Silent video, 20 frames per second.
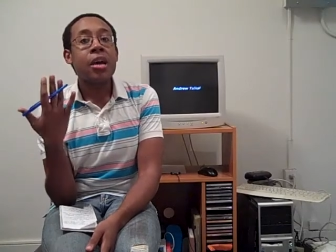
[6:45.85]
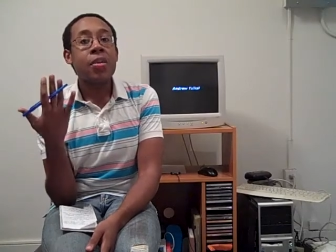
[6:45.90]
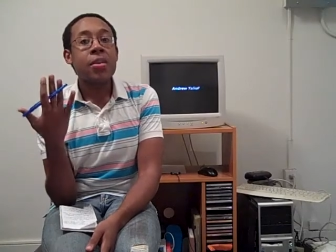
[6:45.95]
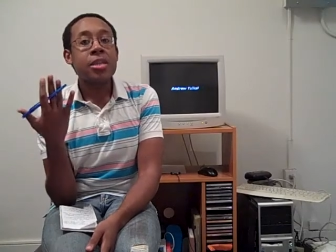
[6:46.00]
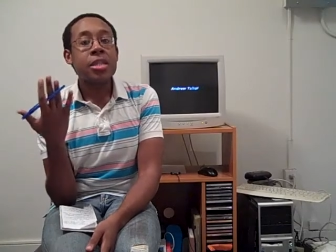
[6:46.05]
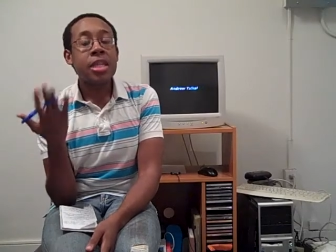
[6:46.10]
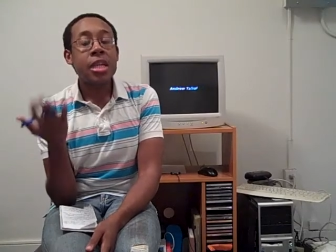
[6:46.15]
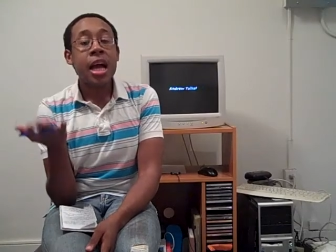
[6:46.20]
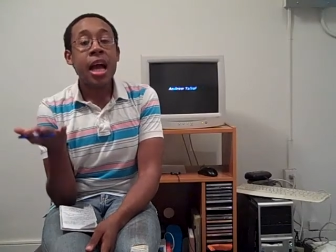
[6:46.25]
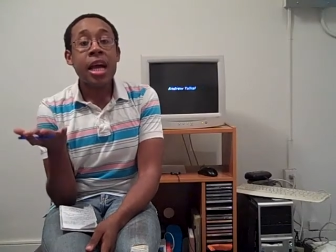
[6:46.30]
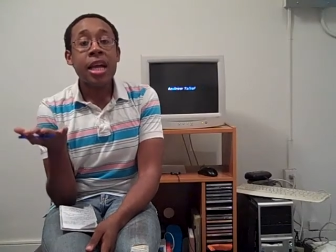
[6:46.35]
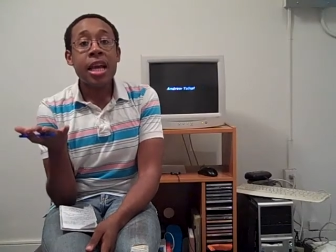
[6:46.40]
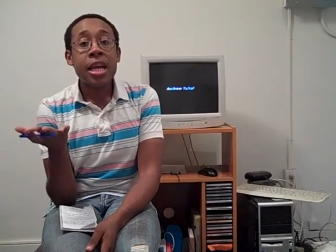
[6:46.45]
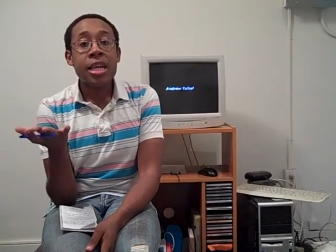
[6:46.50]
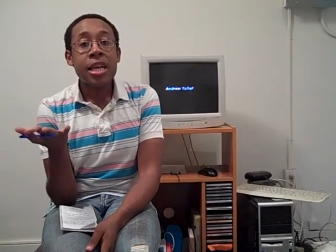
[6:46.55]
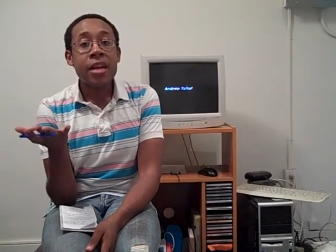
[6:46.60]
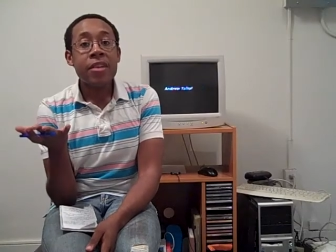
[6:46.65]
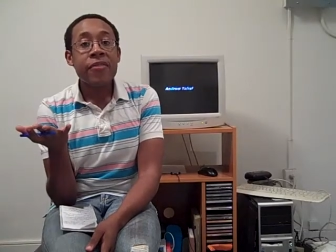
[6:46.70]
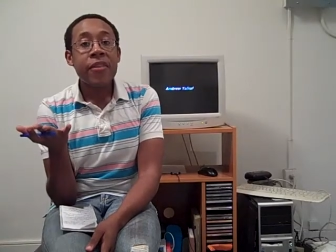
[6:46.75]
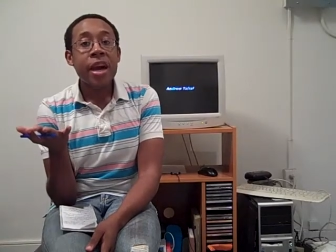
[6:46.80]
it was an
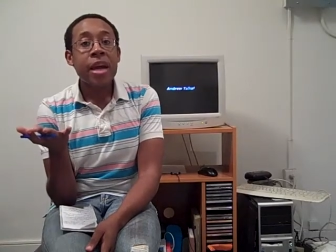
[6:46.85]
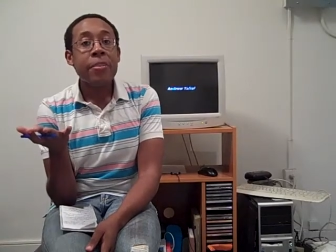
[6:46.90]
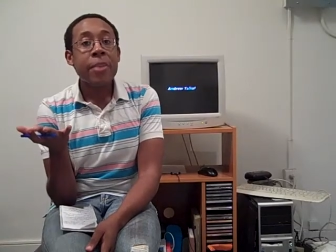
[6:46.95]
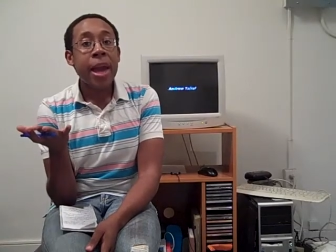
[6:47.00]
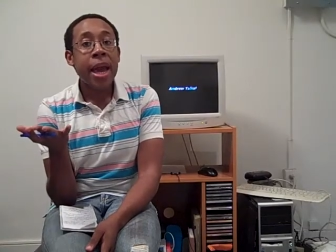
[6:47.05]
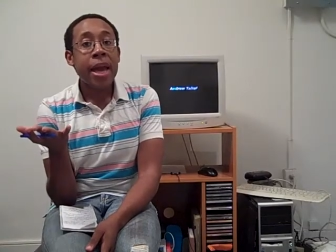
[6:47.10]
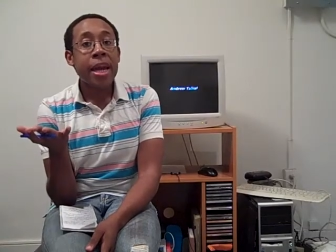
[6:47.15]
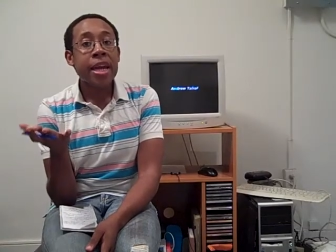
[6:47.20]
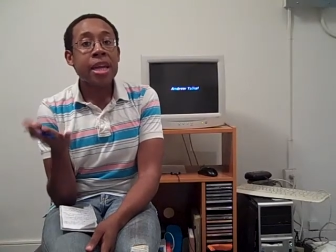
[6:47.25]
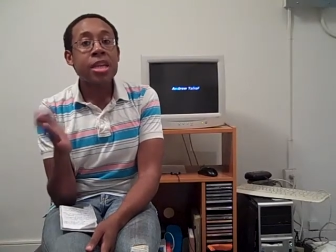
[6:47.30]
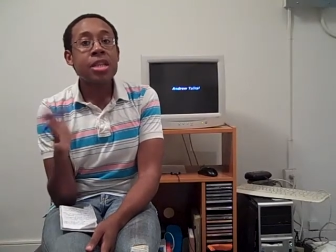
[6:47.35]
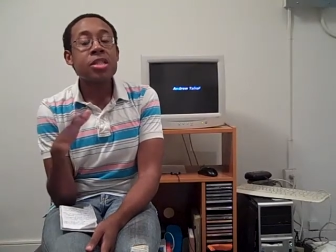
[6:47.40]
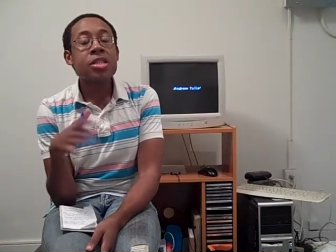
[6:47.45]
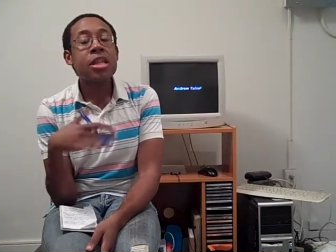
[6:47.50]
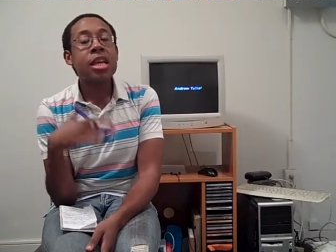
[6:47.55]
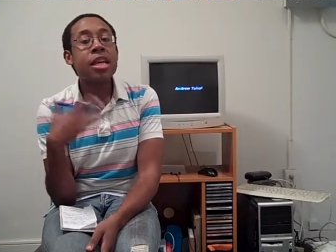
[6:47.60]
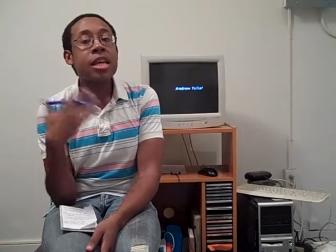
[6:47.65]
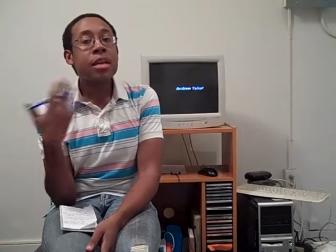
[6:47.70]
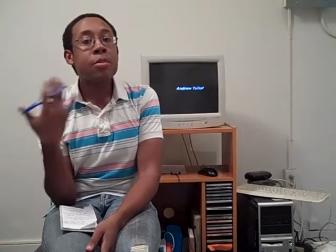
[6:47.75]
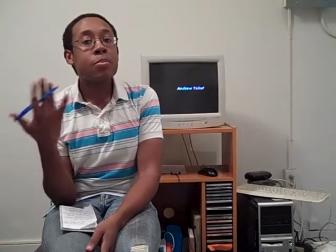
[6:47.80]
unidentified package
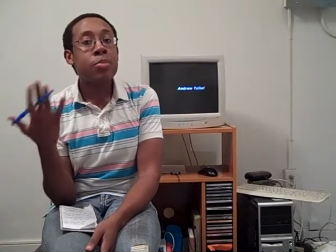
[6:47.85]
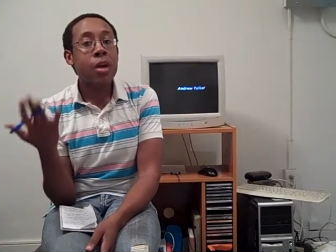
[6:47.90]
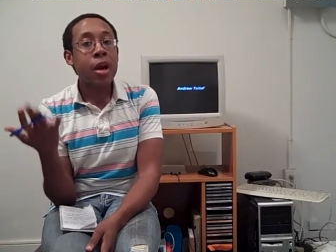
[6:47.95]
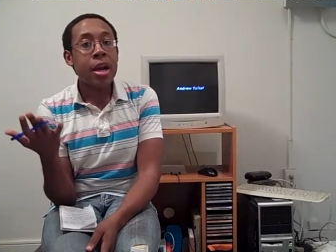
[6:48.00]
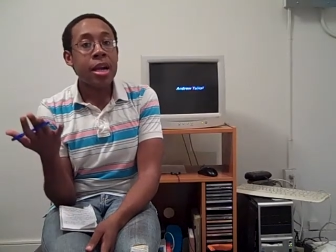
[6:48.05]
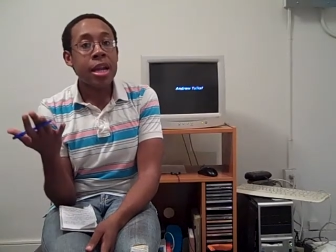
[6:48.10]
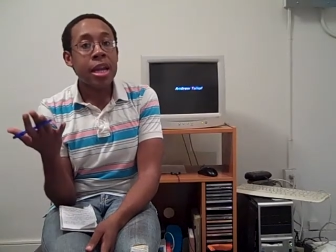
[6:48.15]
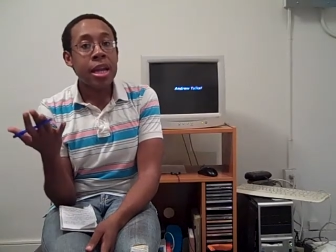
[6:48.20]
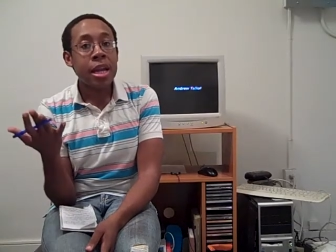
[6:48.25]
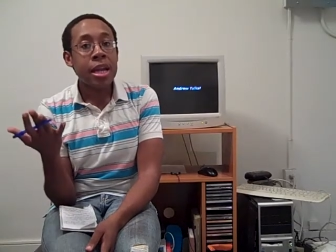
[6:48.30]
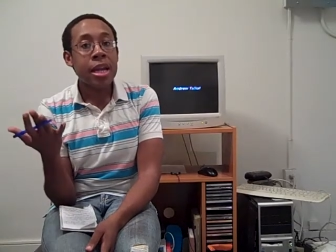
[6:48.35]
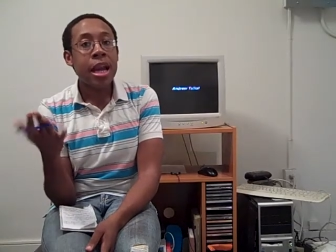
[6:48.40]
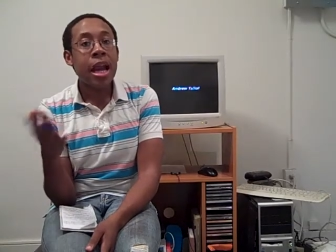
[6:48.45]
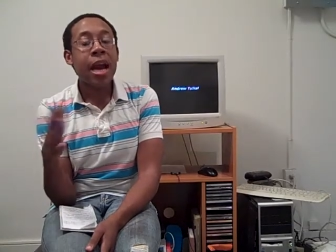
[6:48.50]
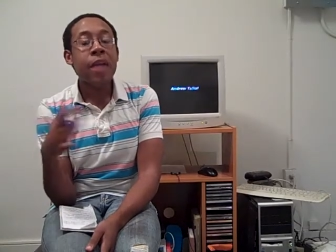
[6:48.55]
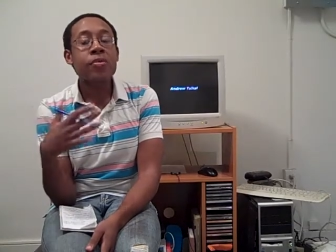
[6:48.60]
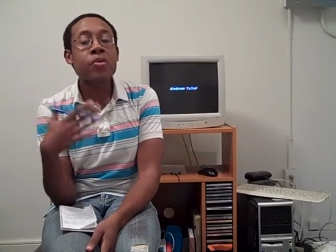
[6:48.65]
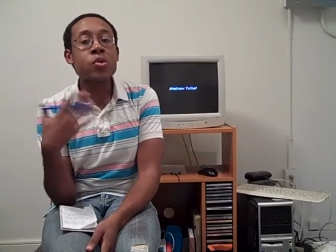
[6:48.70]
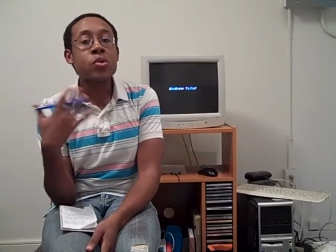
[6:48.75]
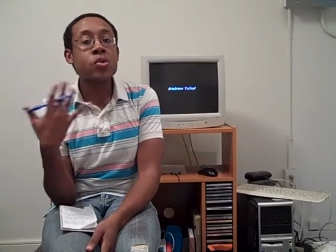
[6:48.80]
that he brought in
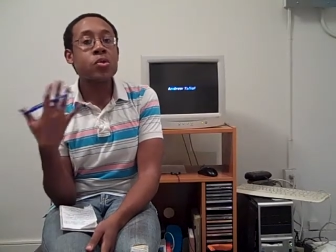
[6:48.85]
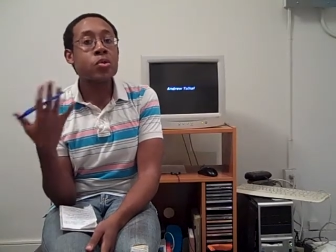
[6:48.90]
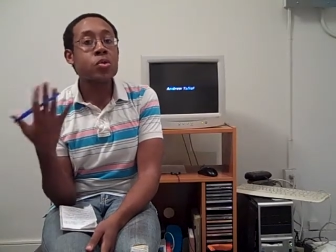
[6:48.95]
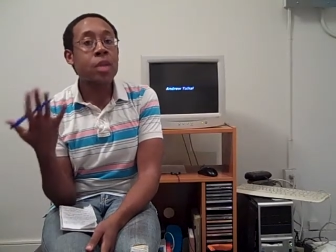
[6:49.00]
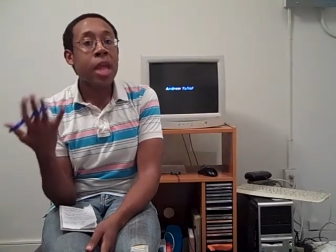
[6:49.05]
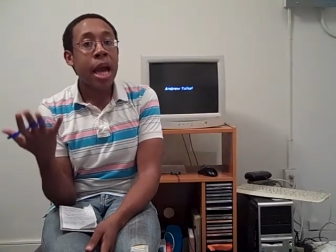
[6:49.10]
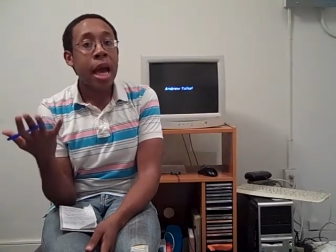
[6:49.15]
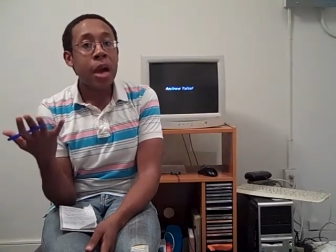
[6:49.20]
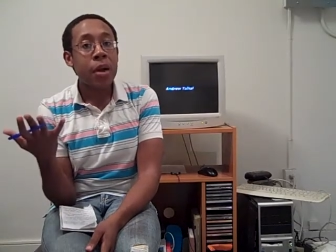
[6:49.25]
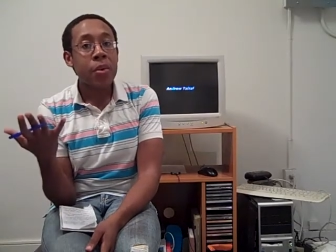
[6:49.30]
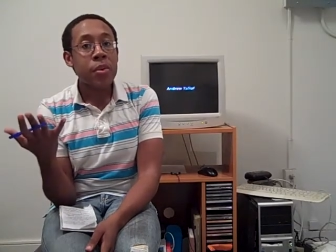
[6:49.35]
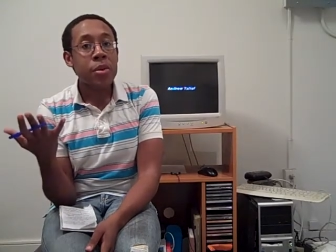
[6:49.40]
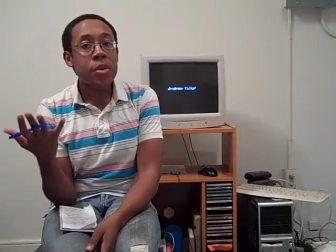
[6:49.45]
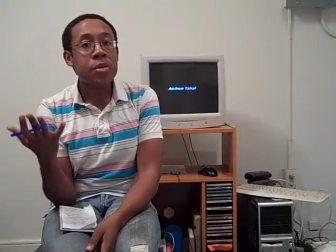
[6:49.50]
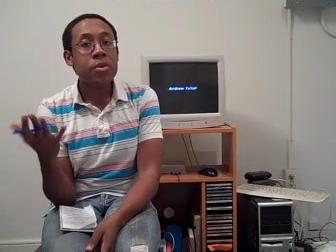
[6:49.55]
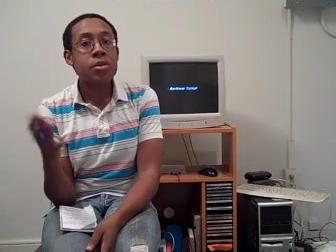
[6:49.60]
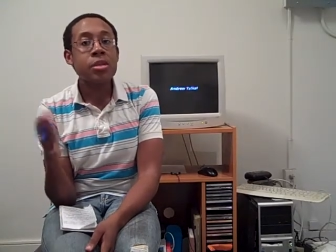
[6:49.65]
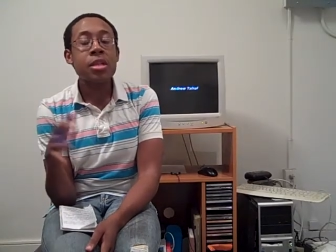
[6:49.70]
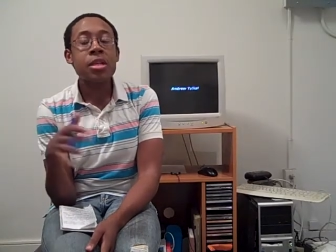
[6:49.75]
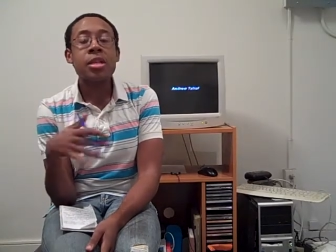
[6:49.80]
after school
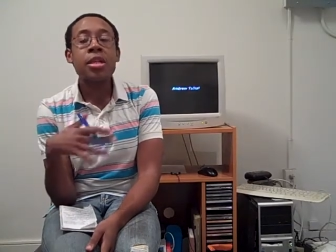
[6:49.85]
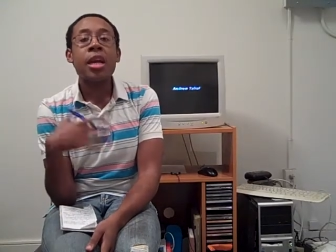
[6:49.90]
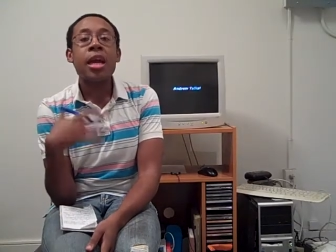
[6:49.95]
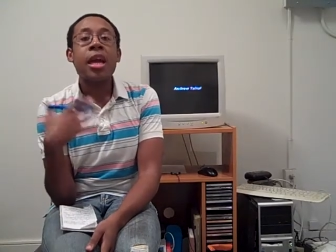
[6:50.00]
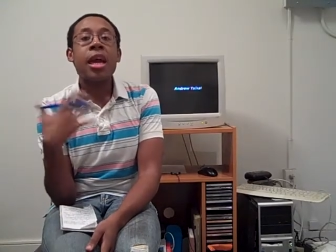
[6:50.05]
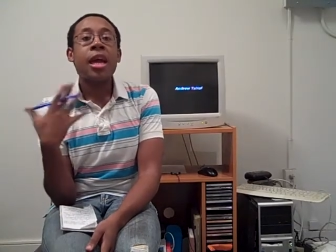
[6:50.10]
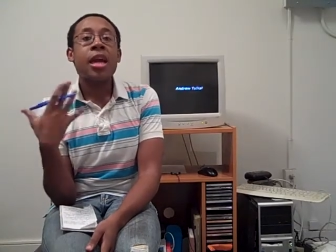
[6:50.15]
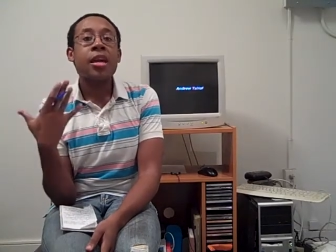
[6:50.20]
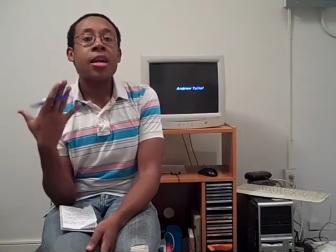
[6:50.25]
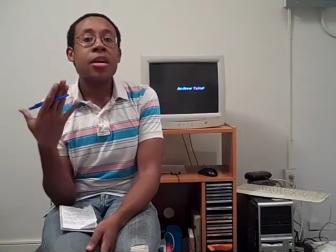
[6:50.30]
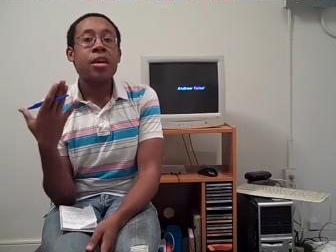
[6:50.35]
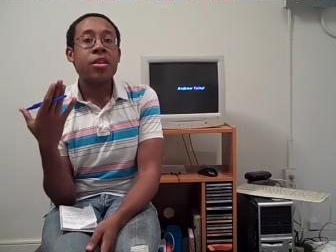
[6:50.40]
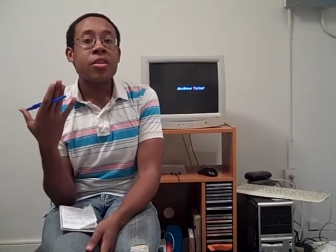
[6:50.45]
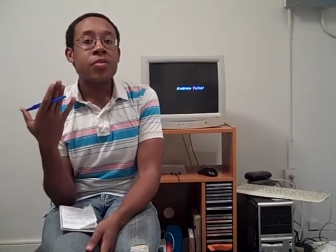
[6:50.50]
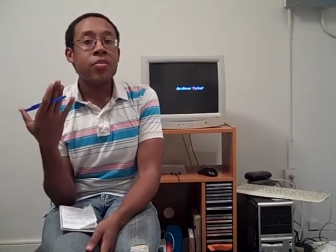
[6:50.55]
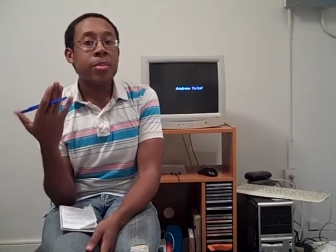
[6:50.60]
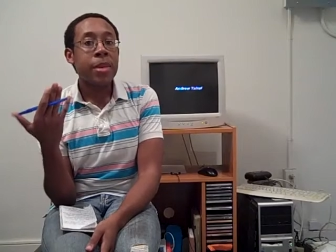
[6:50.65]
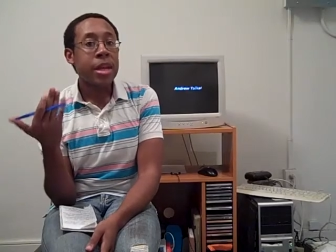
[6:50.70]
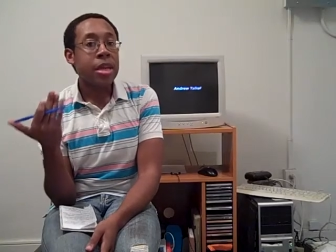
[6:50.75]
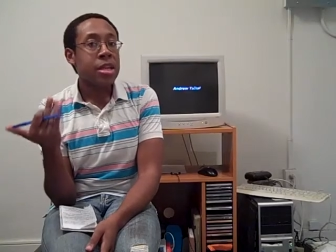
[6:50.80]
hours, and it could
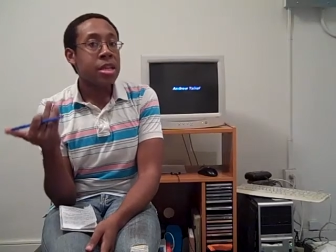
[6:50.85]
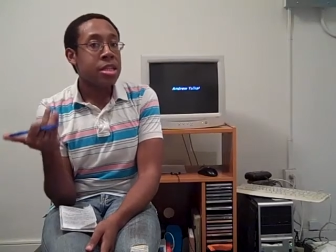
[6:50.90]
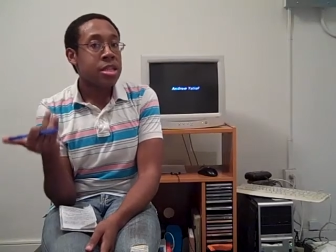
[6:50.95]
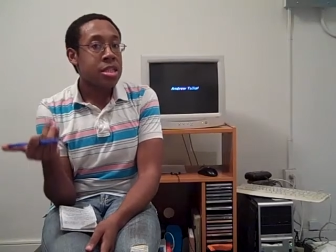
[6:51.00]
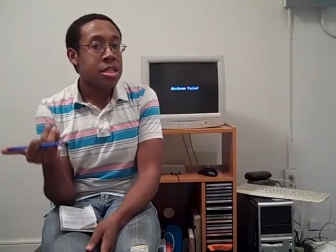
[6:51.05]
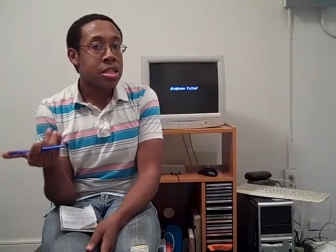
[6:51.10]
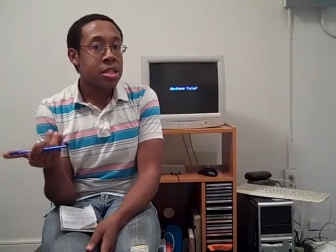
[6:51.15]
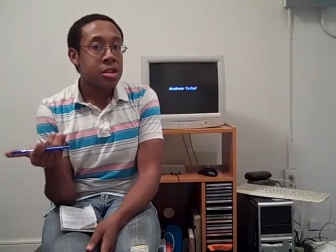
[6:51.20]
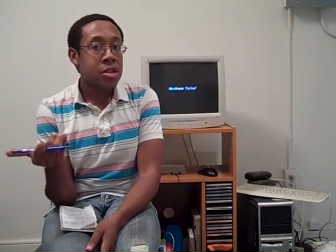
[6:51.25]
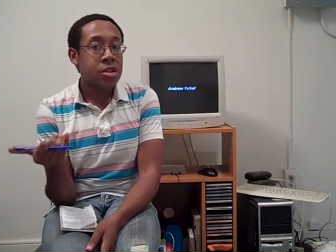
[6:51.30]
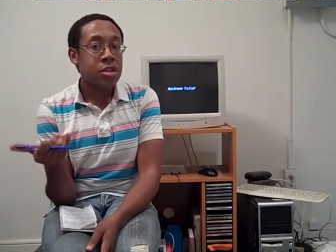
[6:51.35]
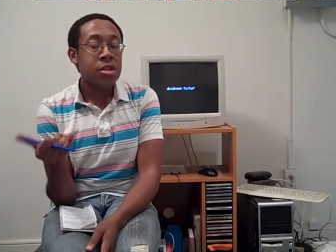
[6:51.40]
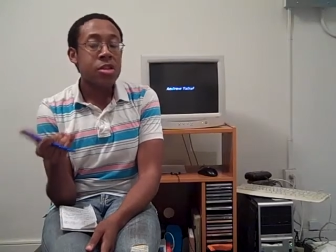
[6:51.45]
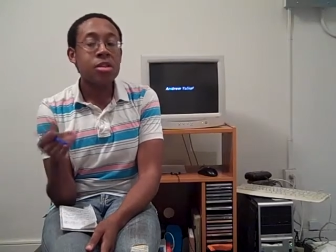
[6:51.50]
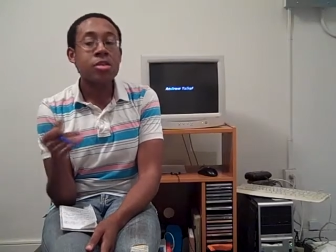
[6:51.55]
have been considered,